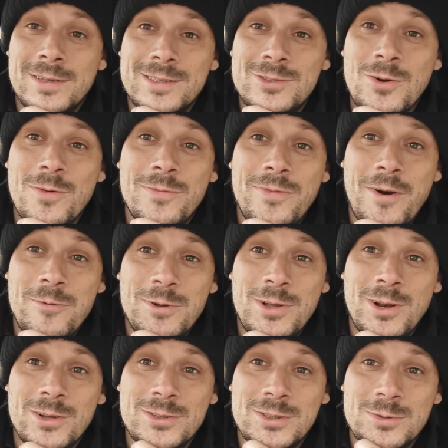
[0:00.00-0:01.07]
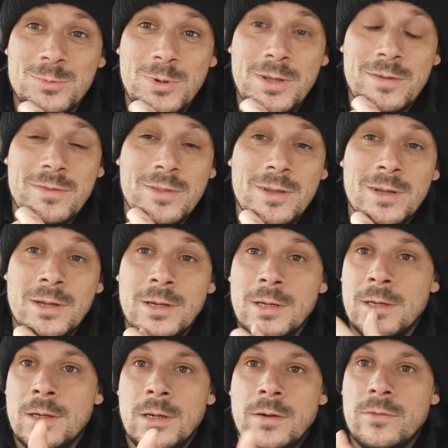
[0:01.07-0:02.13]
It's got very cluttered with
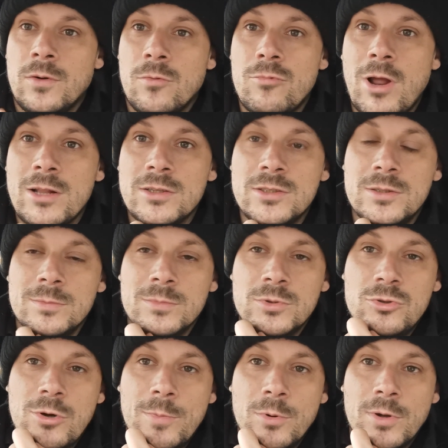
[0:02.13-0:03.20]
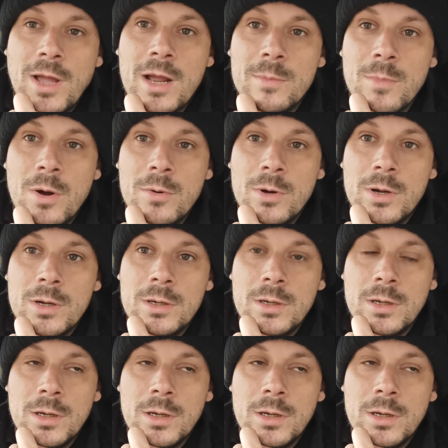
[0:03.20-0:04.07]
a Ransom's triple gang mower,